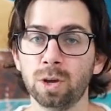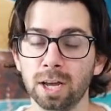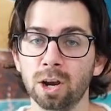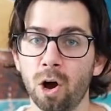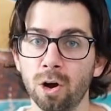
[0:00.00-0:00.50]

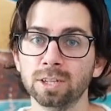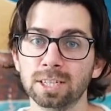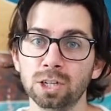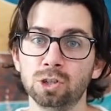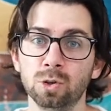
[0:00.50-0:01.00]
can
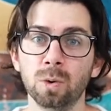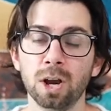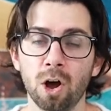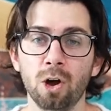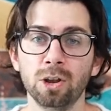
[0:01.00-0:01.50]
honestly do it
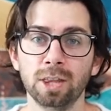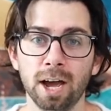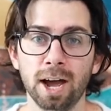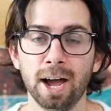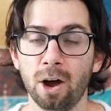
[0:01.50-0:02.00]
on
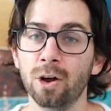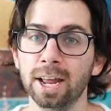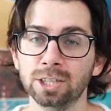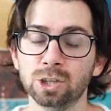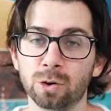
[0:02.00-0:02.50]

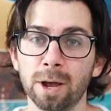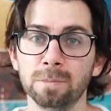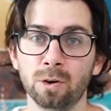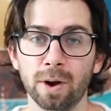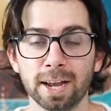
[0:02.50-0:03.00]
Instagram
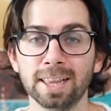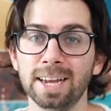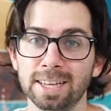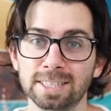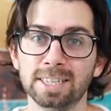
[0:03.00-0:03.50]

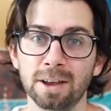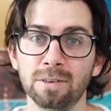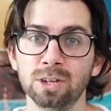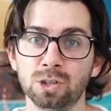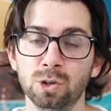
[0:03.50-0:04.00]
directly and save
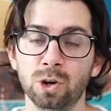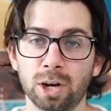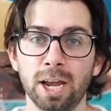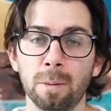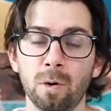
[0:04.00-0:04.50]
it to your
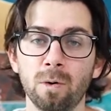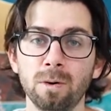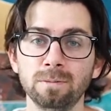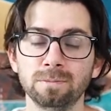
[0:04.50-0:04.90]
camera roll.